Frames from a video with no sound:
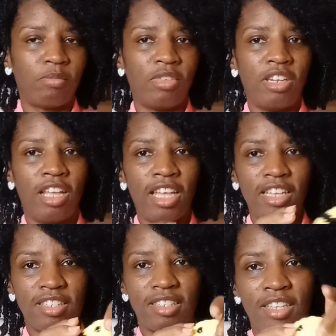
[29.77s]

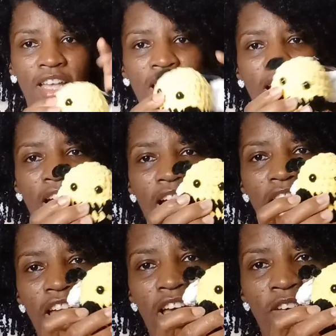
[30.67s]
Next, I
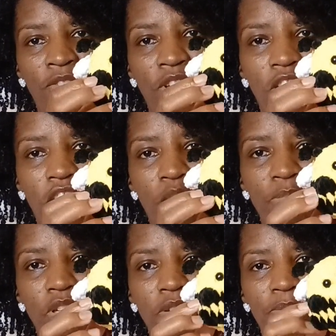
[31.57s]
have a
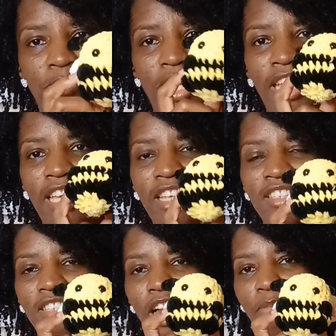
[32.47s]
couple of
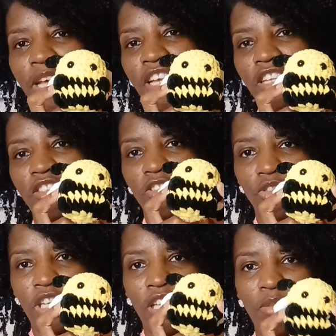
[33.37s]
bees. I made
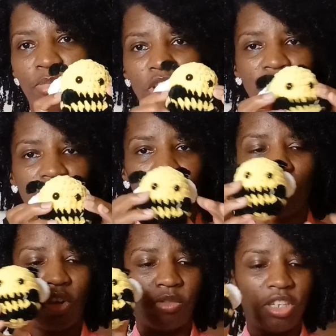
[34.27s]
3, but
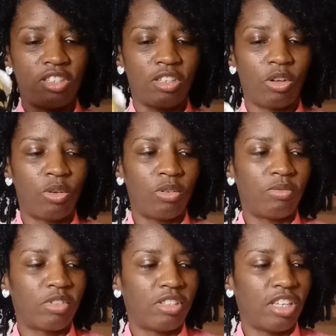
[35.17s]
2 already sold.
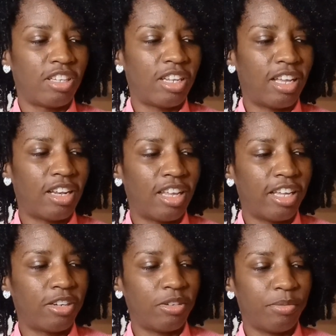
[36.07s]
We'll tell you that
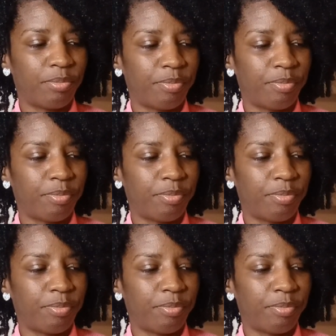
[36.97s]
later.